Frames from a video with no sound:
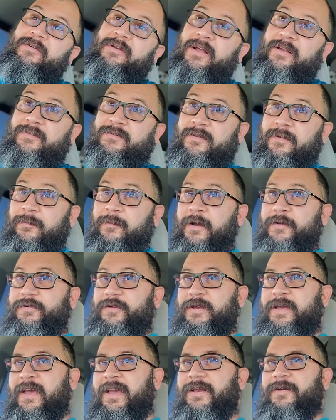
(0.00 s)
next to the
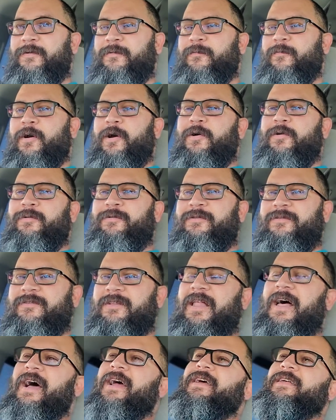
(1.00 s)
Ritchie Canyon Road, just
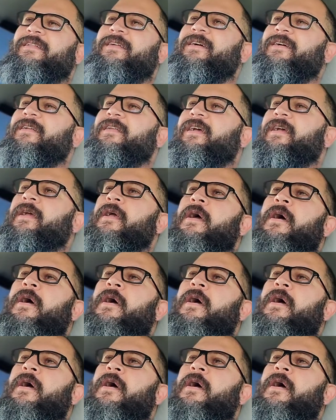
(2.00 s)
lying there like,